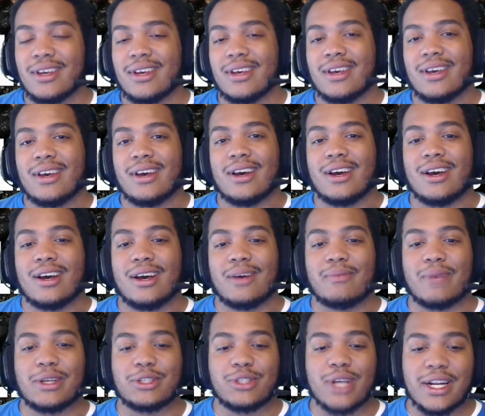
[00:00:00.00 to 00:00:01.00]
I
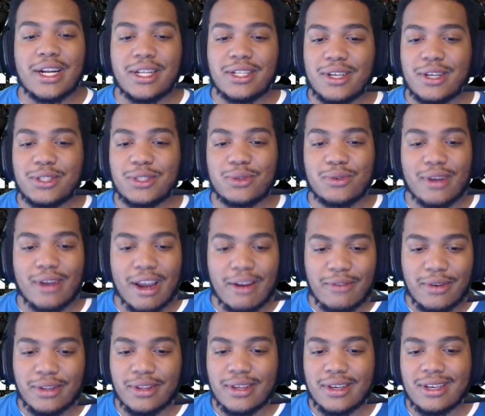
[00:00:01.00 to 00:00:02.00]
try to touch on
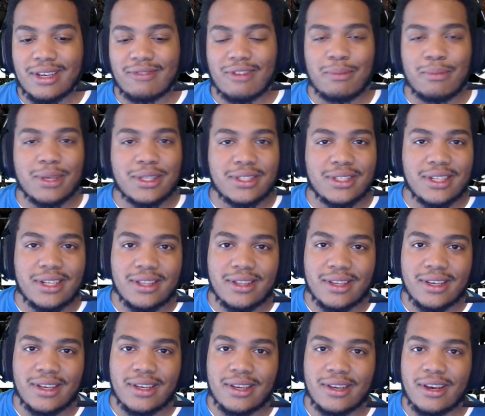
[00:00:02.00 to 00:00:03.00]
everything. If I missed
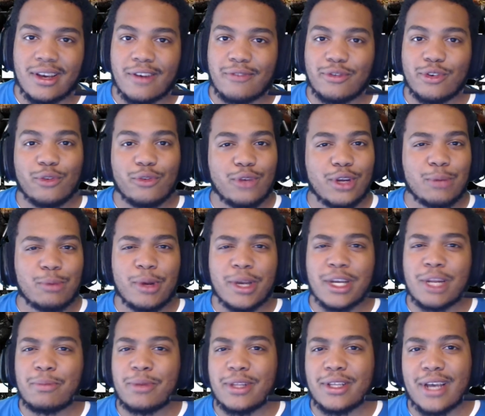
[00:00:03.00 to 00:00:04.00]
anything, feel free to bring it
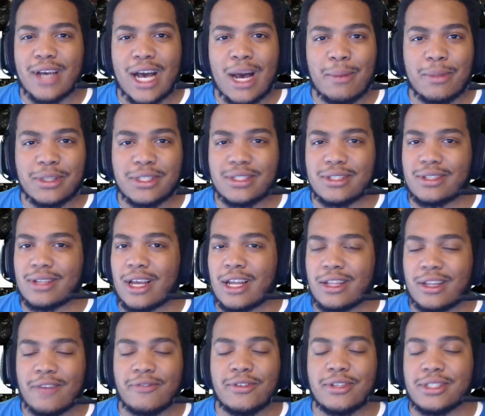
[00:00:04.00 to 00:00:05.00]
up in the comments, and I'd
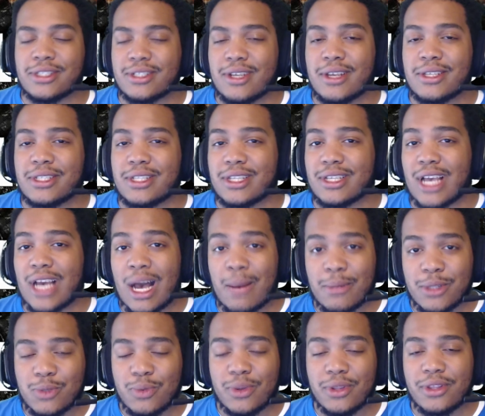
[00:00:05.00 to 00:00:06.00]
love to discuss in the
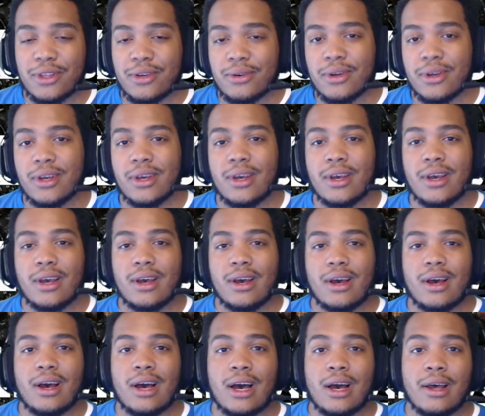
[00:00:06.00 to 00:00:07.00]
comments with you.
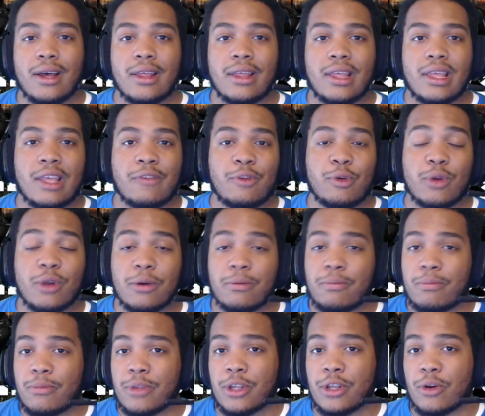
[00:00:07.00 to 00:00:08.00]
If you want
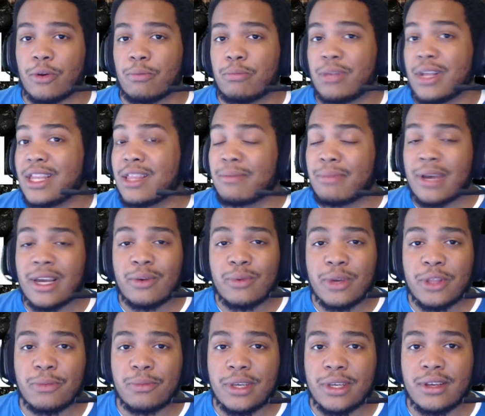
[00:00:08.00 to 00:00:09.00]
to, play the beta with
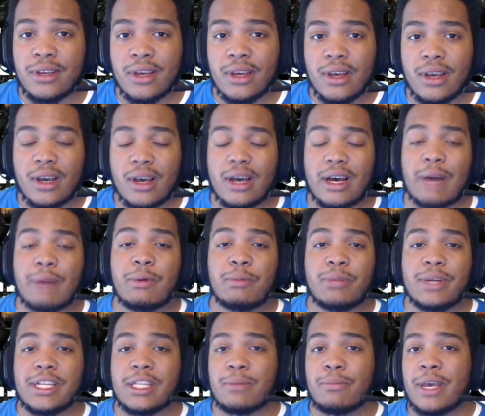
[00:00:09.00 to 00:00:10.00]
me, I'll be
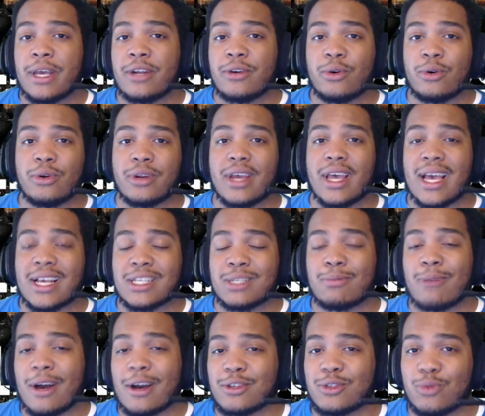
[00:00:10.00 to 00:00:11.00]
playing the beta on
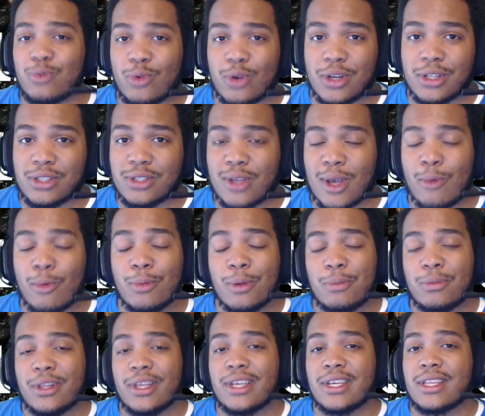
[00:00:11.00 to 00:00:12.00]
Xbox One, so I won't be
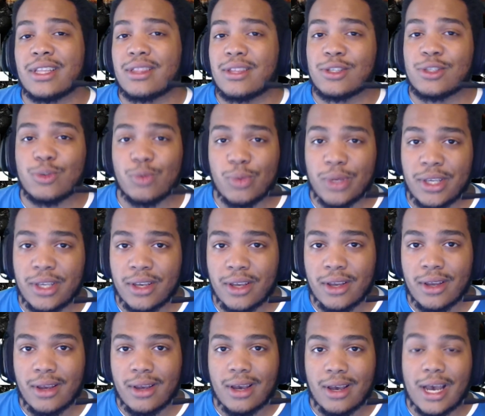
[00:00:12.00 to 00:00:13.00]
playing it this week.
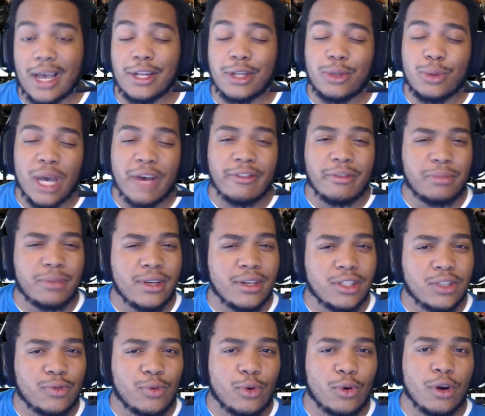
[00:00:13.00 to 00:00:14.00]
I do have a
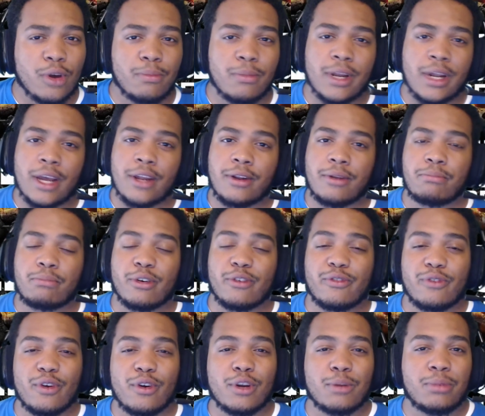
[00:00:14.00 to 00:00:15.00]
PS4, but I
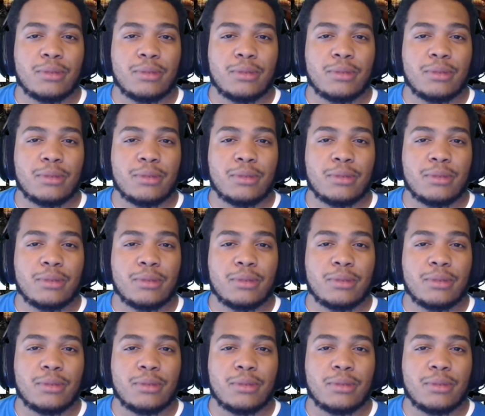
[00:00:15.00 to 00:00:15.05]
prefer to play